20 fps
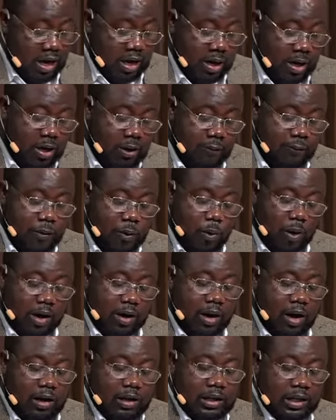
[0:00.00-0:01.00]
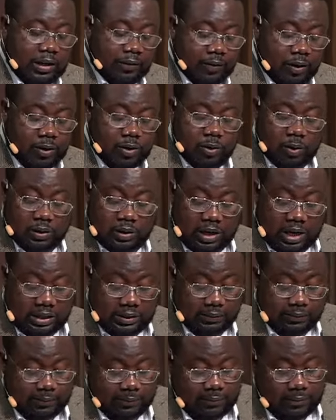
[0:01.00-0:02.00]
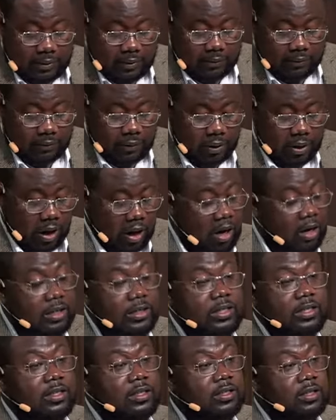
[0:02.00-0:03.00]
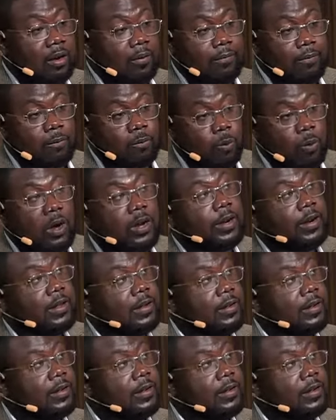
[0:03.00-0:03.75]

If you are not living your life for the audience of one,